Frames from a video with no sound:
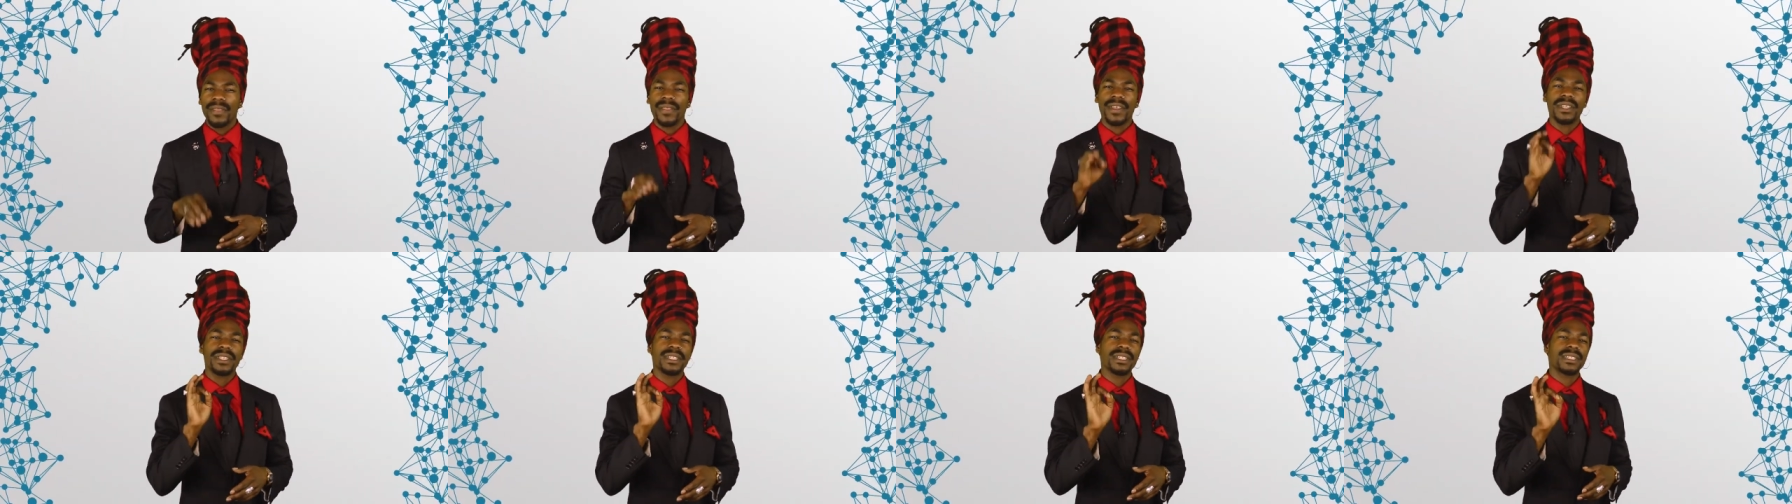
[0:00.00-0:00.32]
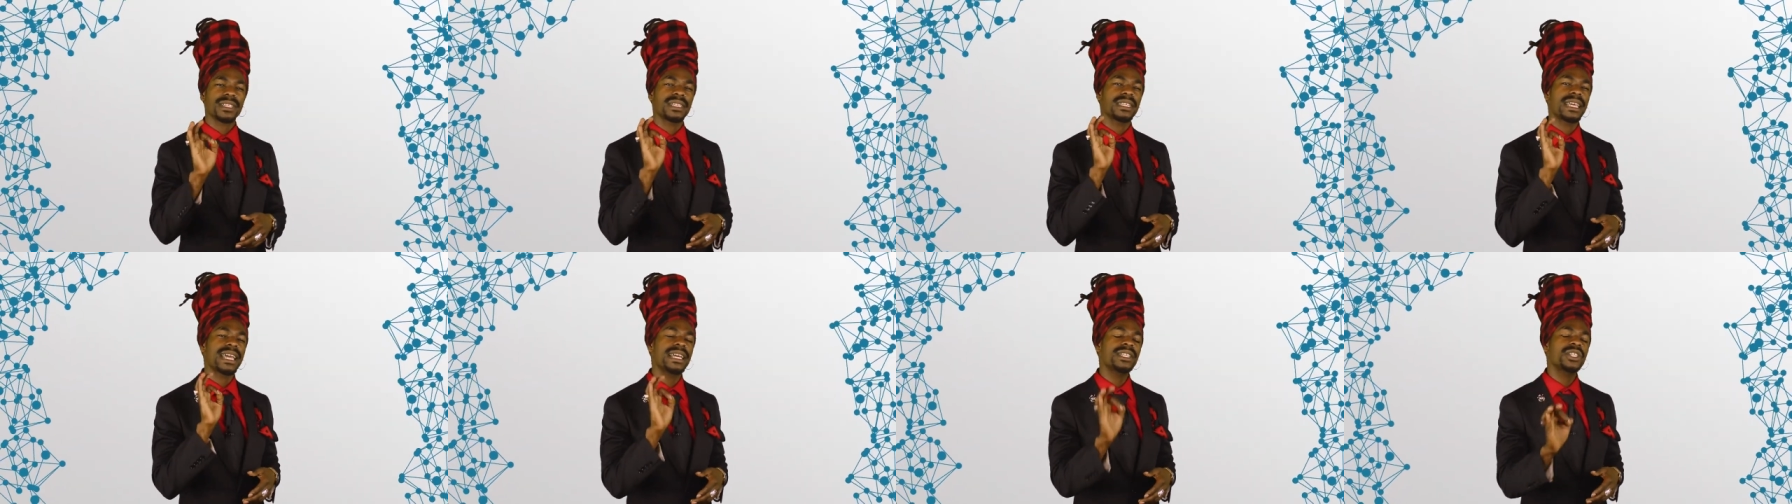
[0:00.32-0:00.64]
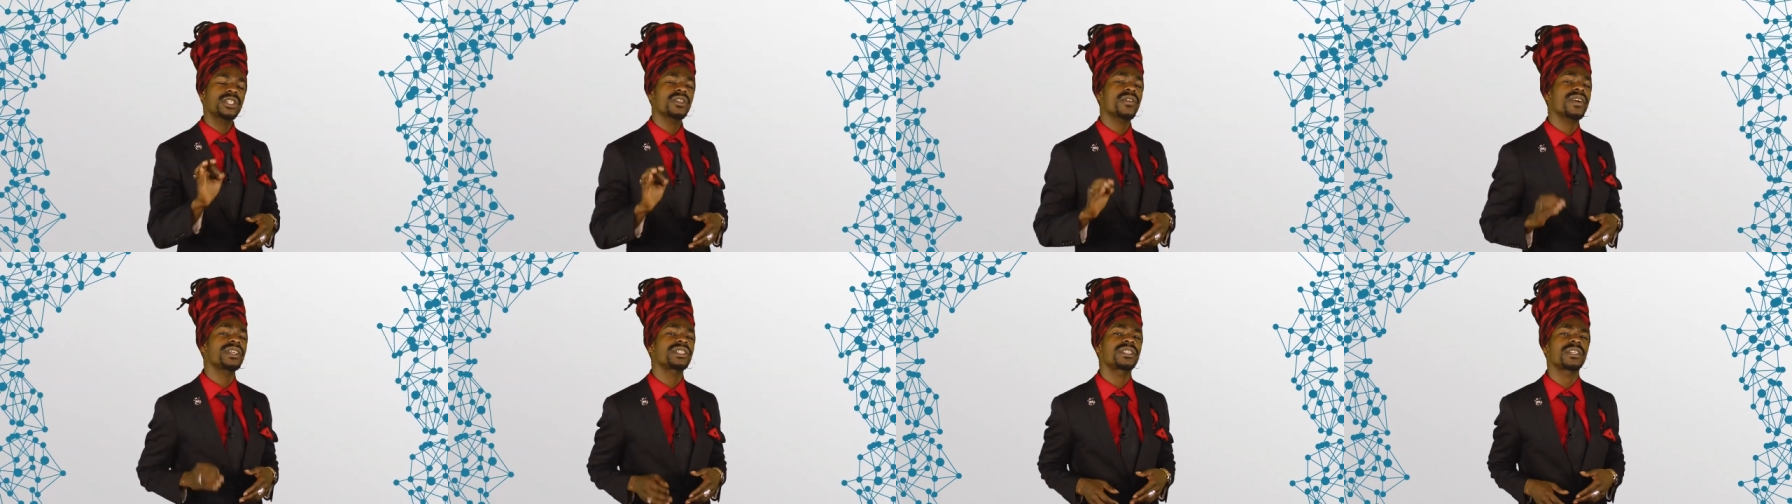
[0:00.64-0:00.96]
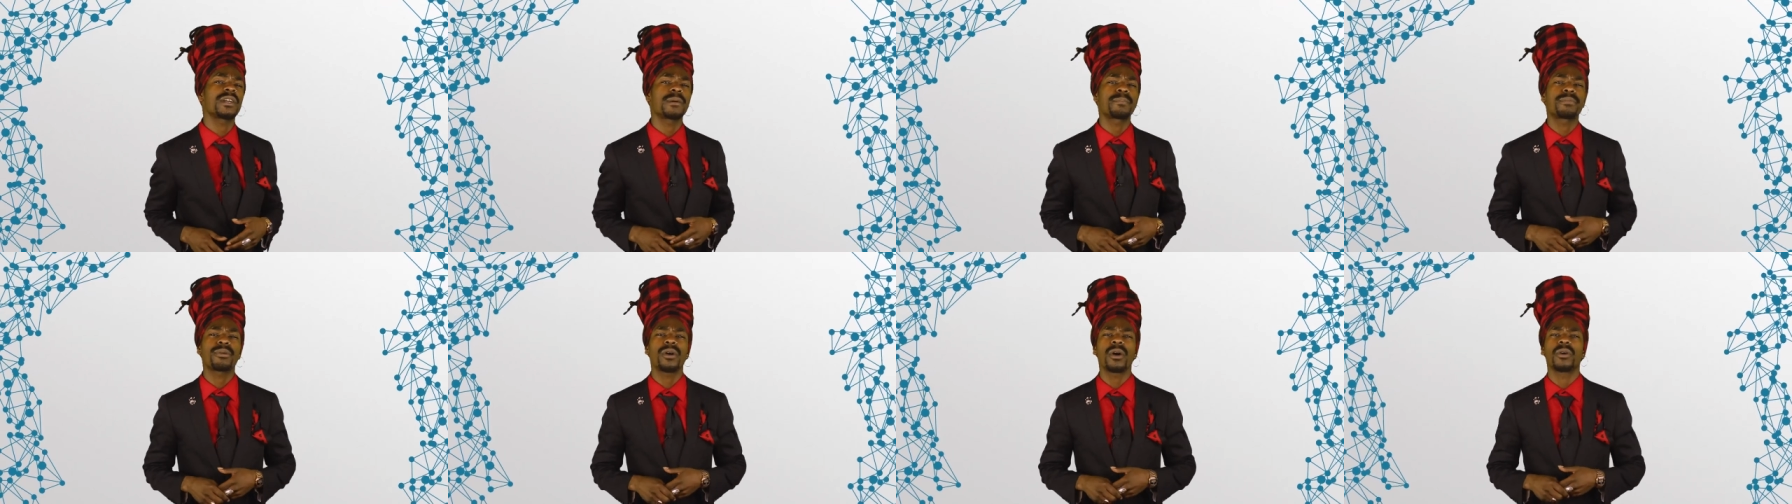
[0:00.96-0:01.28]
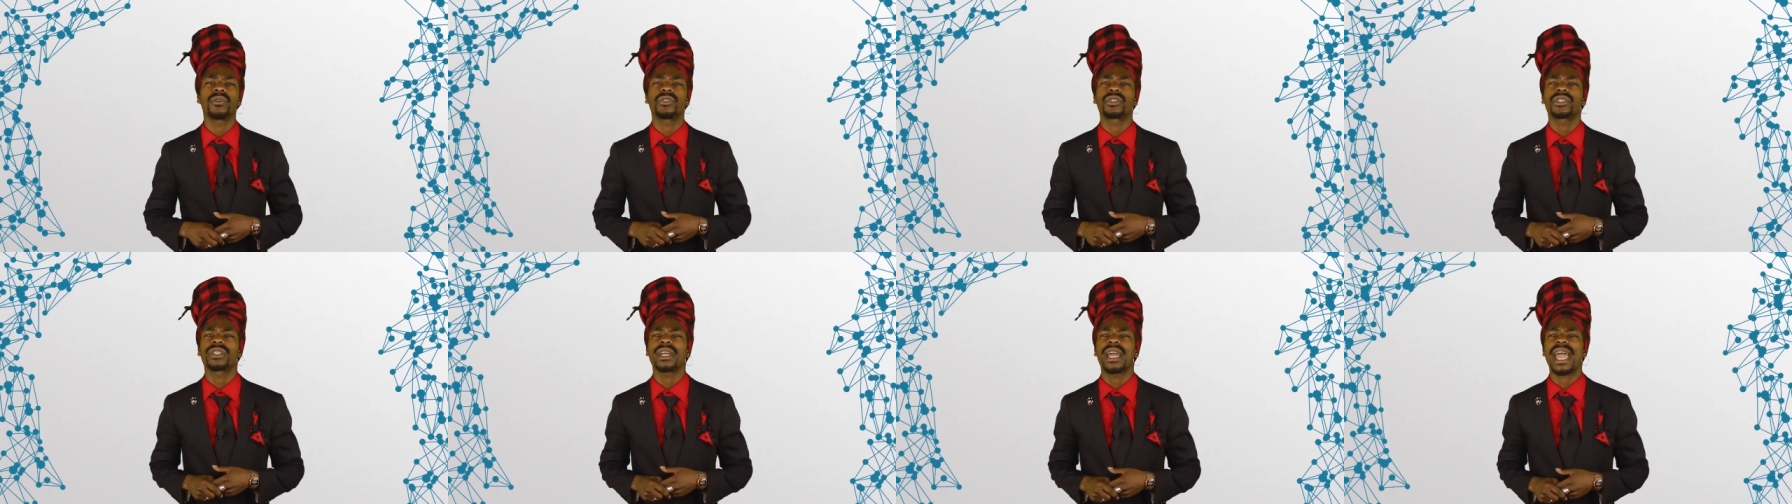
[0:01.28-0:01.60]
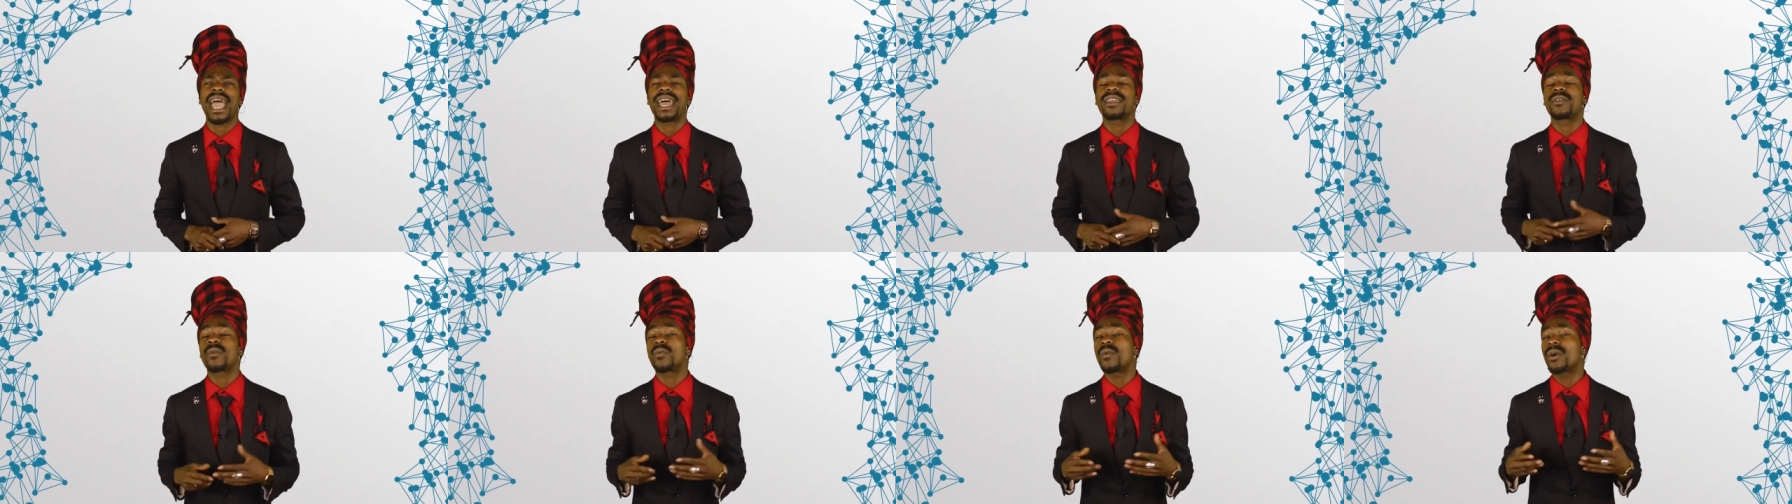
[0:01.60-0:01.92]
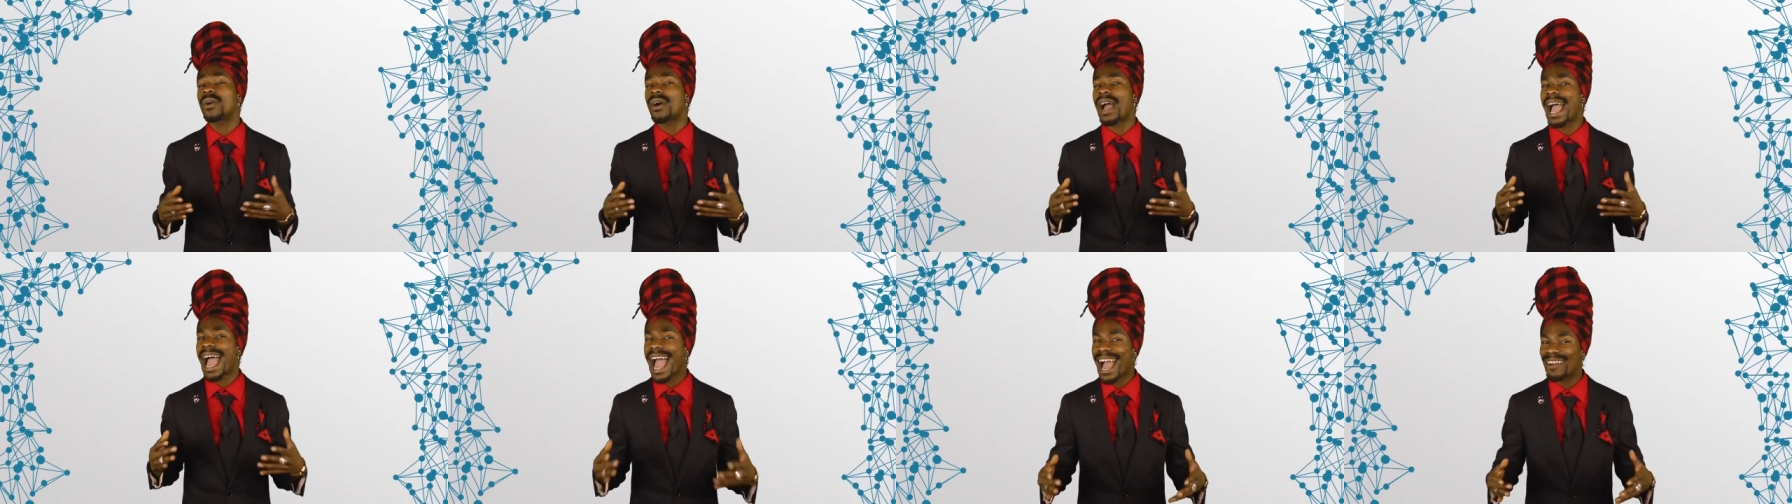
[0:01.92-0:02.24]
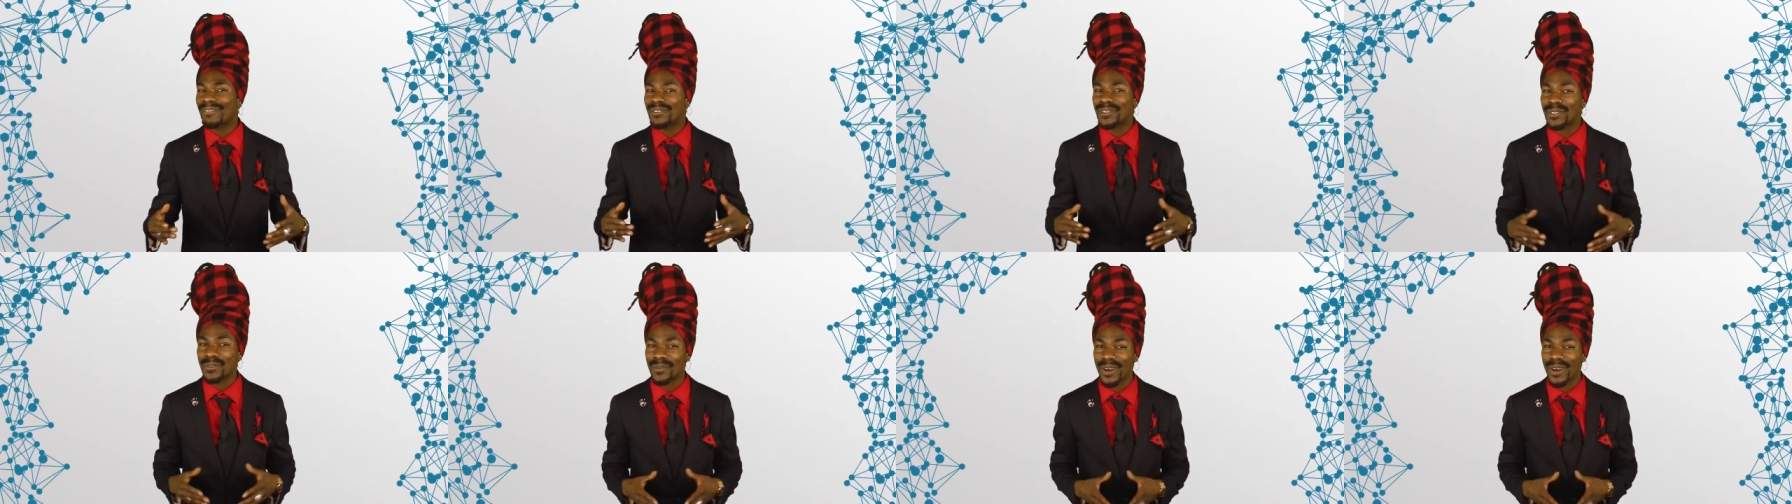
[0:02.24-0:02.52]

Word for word: This is an interesting approach, and we'll have